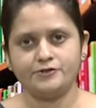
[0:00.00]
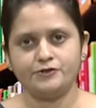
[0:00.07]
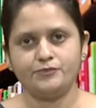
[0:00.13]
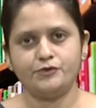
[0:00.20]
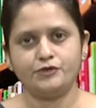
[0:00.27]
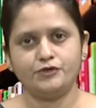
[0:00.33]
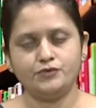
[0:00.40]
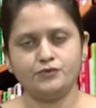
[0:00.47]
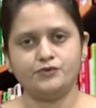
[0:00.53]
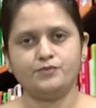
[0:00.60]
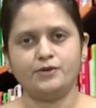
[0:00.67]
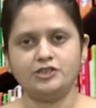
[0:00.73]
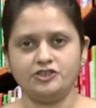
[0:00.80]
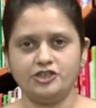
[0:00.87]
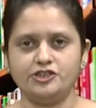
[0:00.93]
produced
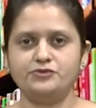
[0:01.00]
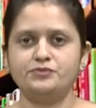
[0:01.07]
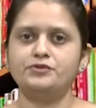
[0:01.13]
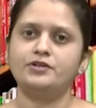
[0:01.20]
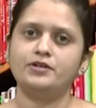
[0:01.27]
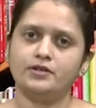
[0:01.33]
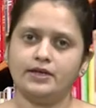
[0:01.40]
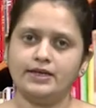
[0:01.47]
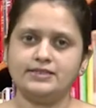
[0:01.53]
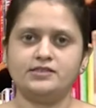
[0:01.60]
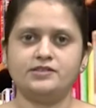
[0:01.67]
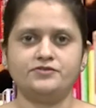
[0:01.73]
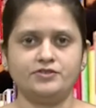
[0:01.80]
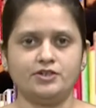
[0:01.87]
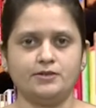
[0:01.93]
by Shakespeare,
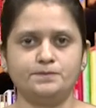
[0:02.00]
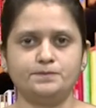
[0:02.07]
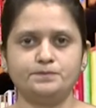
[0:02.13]
etc.